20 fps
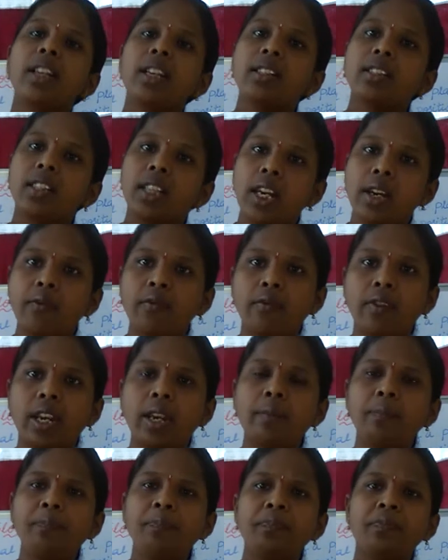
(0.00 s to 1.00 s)
the same
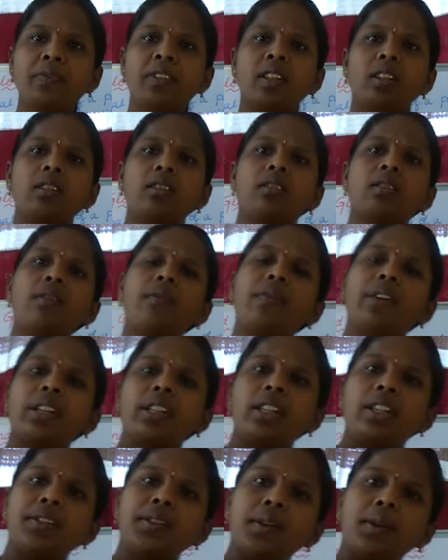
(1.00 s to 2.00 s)
way, so for
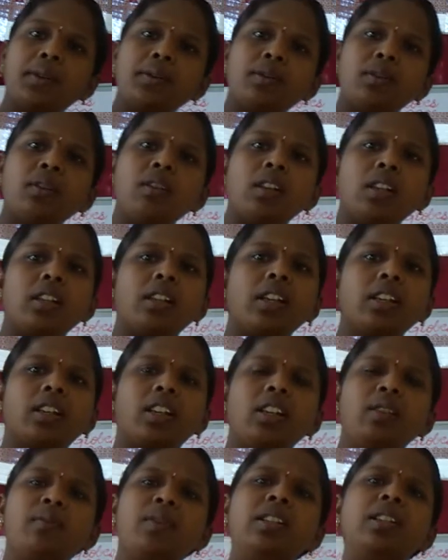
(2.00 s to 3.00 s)
this also in the
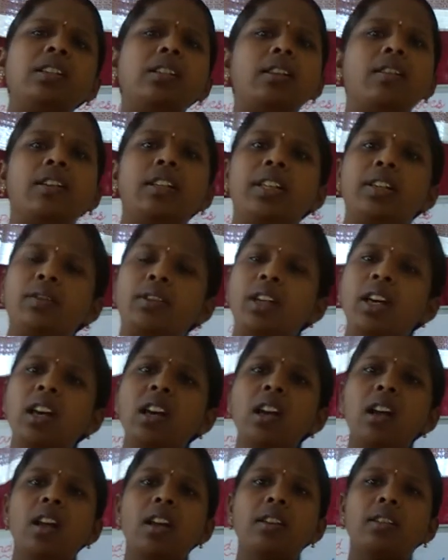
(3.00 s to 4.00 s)
key means they will give the
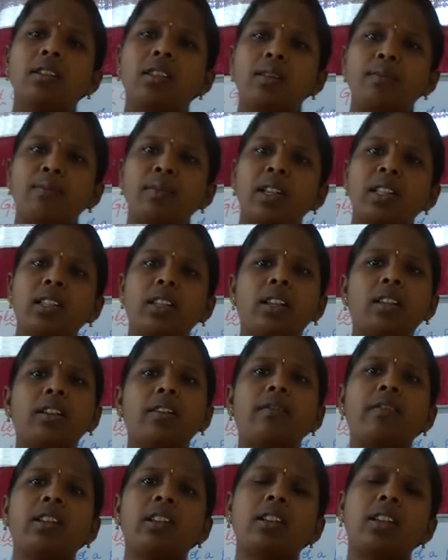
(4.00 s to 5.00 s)
symbols and
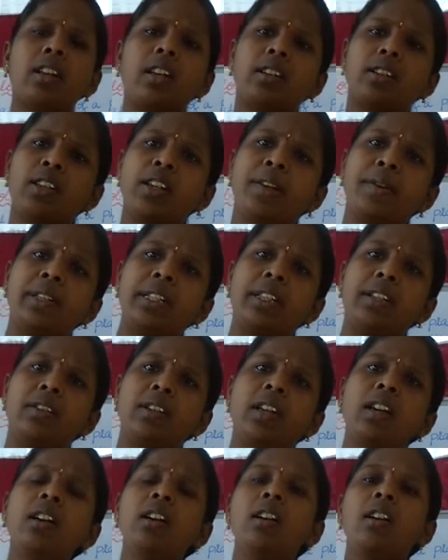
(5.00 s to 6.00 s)
they will give
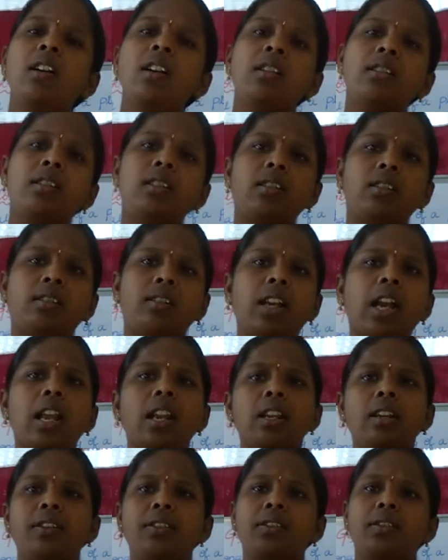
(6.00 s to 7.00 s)
the
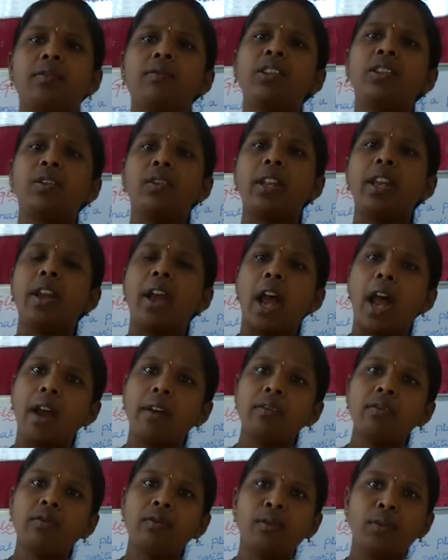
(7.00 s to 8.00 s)
colors which they
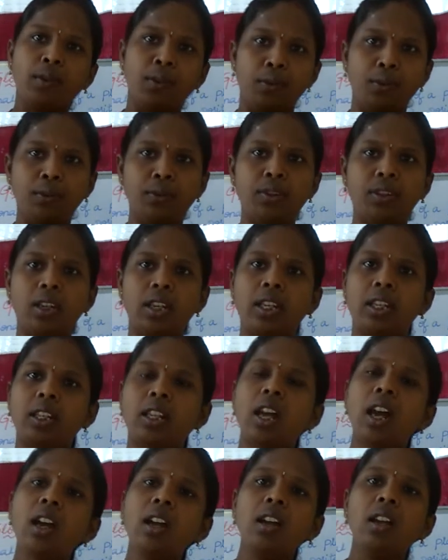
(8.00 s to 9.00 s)
have used in
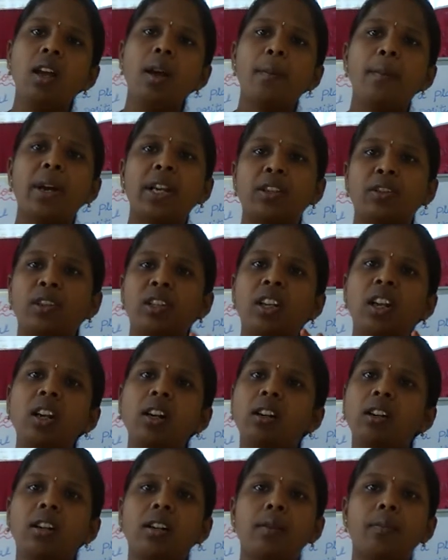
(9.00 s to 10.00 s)
the particular
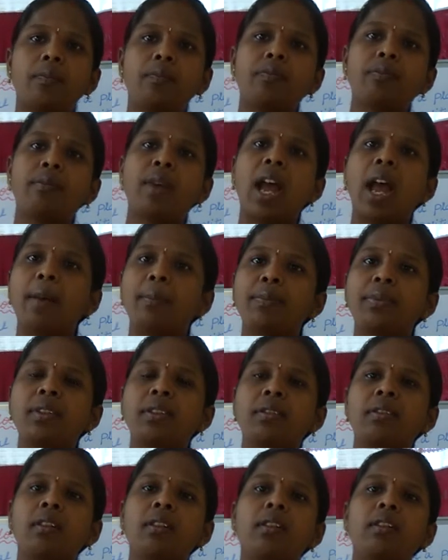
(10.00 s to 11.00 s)

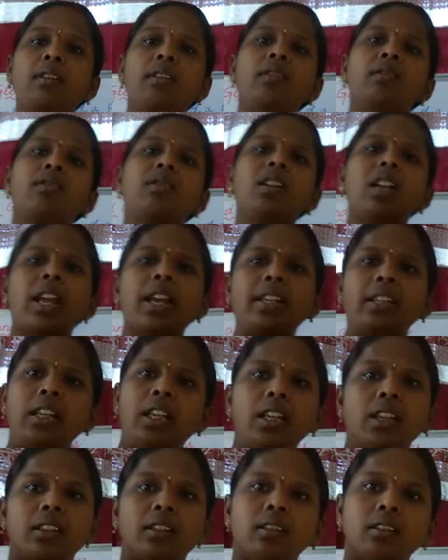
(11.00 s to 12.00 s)
maps. So like
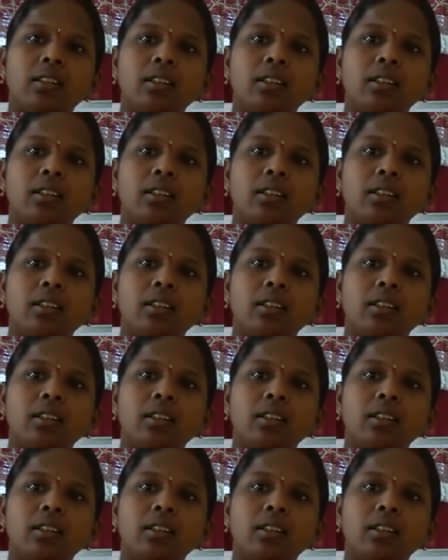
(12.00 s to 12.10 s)
that.